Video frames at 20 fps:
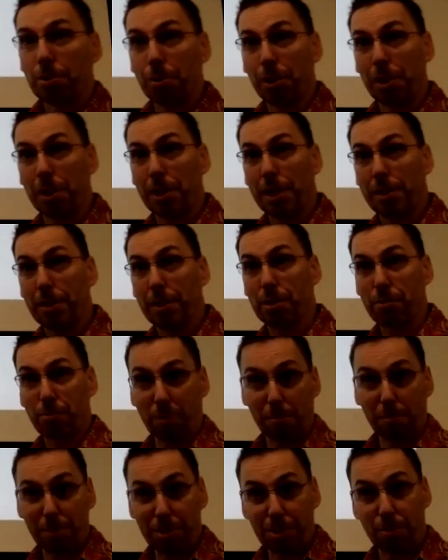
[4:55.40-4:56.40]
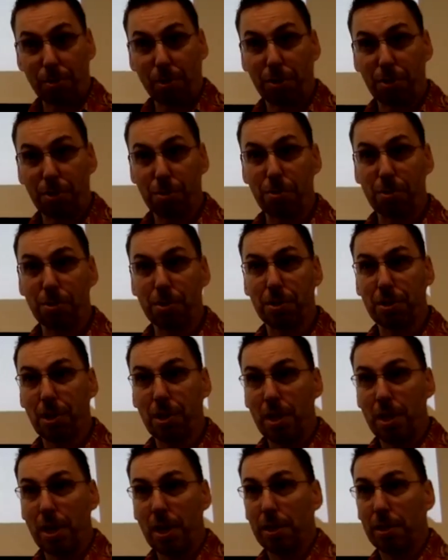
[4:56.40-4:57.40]
looking at these ribbon structures
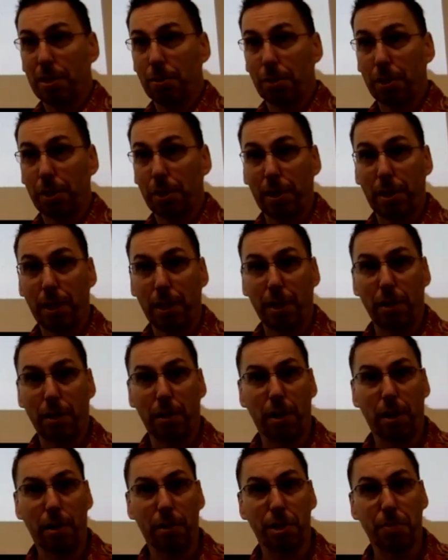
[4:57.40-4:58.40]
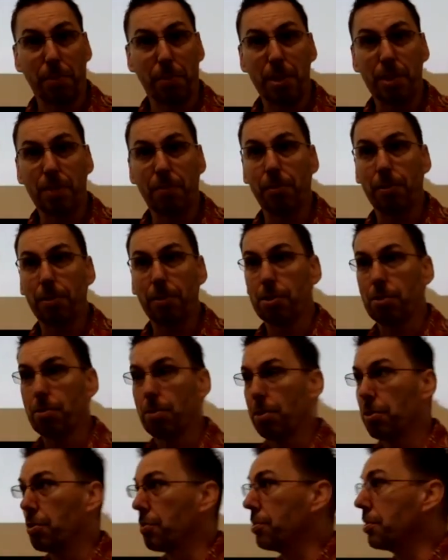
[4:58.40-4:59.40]
and to looking at our space filling
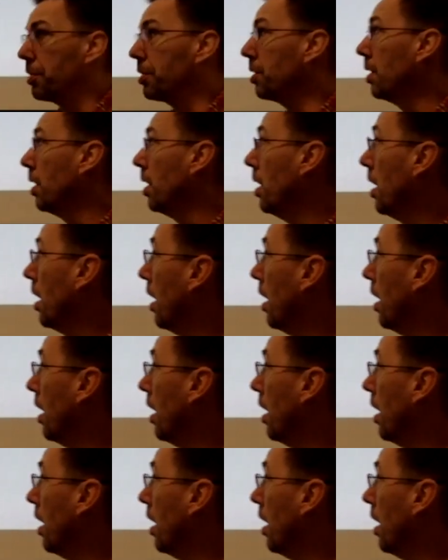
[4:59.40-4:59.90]
structures.